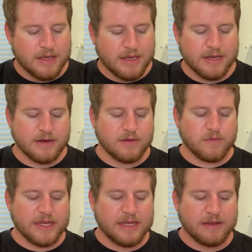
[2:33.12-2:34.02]
here,
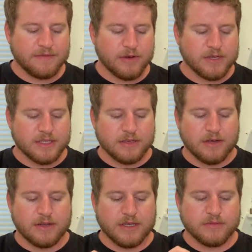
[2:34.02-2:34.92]
we need to focus
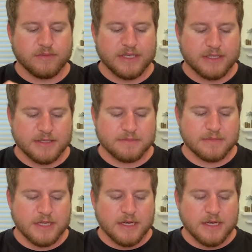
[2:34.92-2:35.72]
on this wisdom.